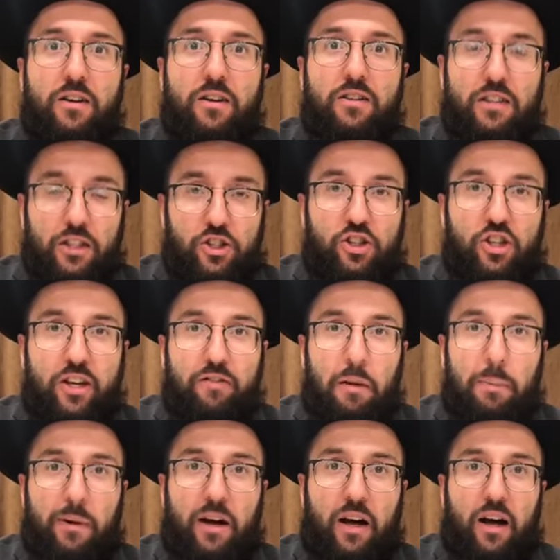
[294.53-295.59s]
What's going
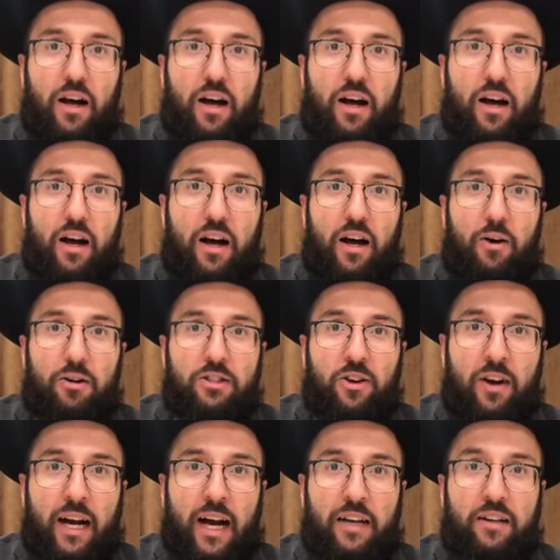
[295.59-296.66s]

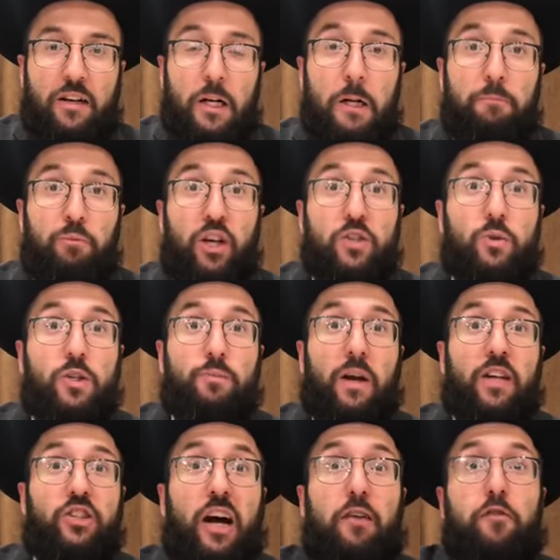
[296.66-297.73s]
on? This week's
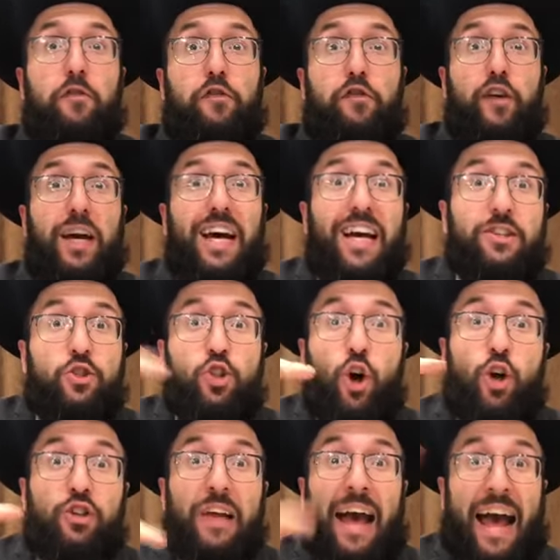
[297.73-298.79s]
parasha,
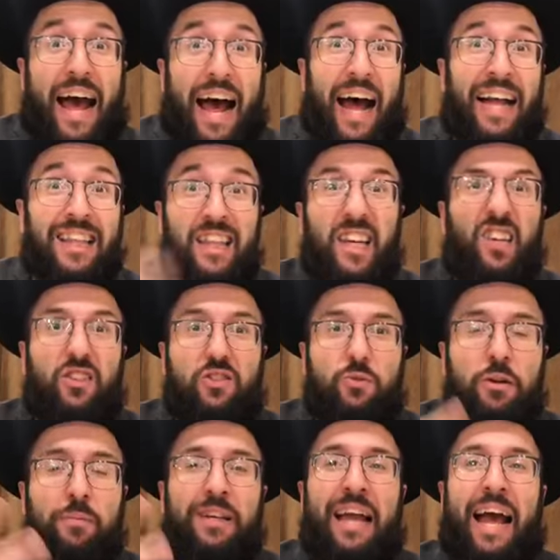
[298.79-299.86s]
Vizot, and this. What do
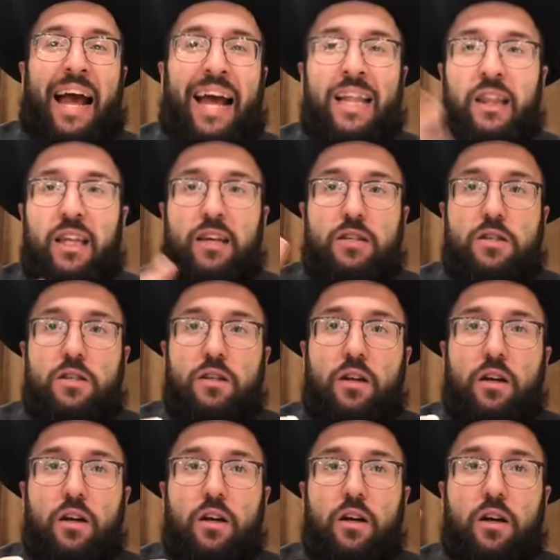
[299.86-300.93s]
you mean, and this?
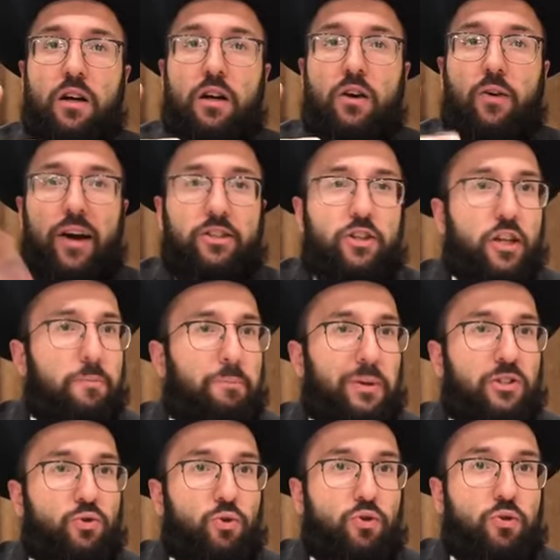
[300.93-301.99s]
Why you start the
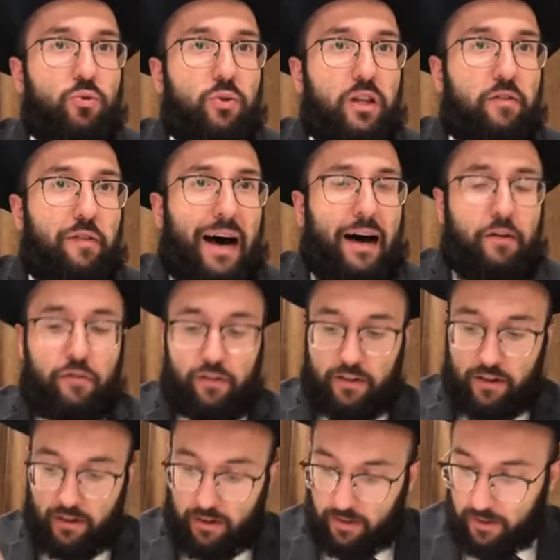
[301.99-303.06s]
pasuk with a vav?
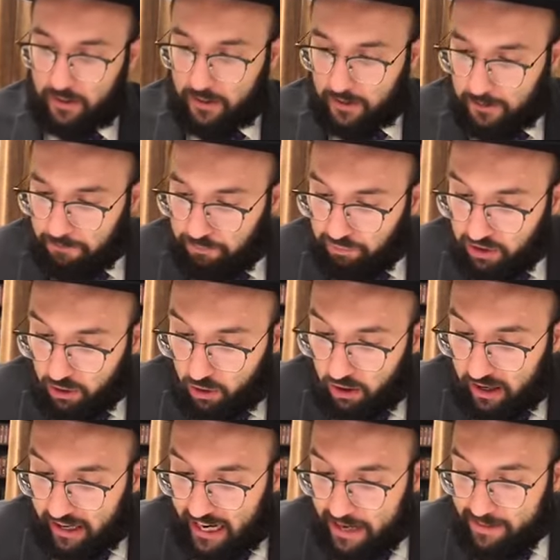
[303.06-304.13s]
The Or
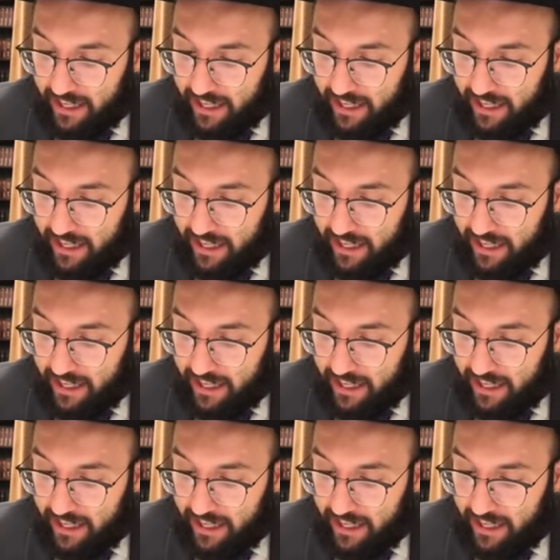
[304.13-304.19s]
HaChaim